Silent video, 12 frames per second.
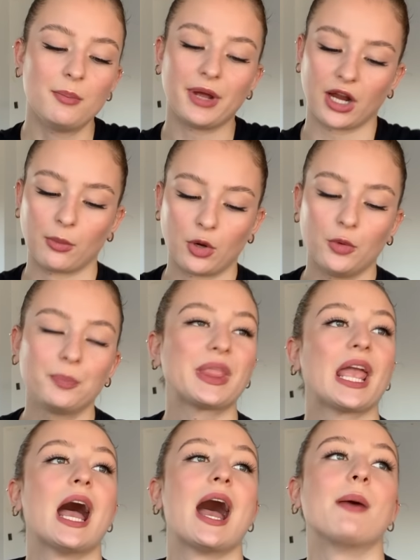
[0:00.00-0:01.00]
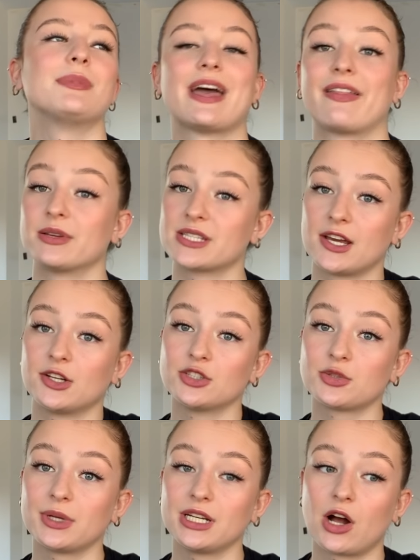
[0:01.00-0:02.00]
Bearable. Yeah, that was
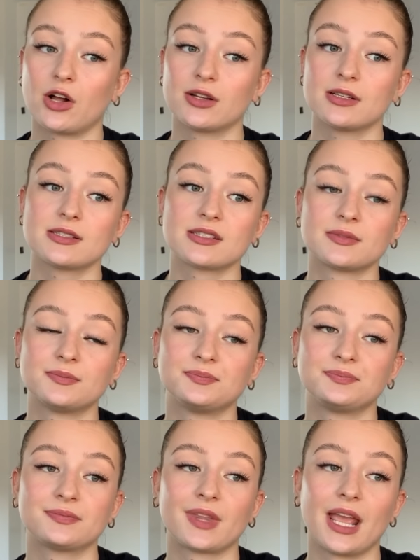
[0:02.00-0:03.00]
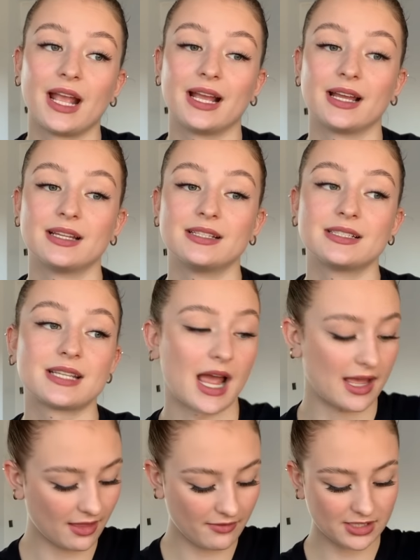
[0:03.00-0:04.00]
$120, and
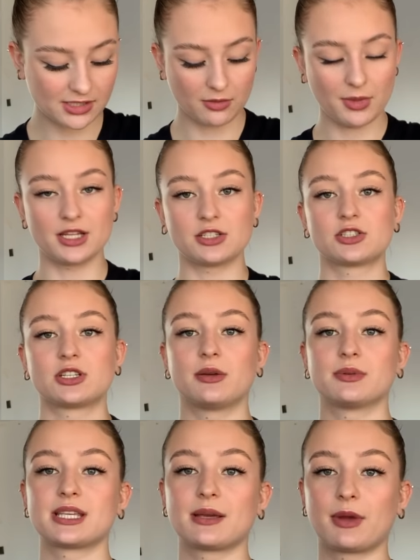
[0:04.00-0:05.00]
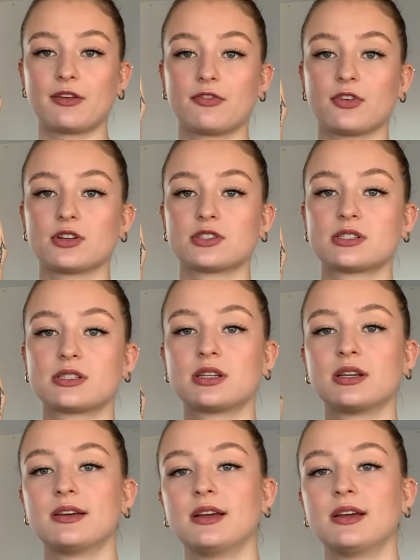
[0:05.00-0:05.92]
I love it so much. It was like my first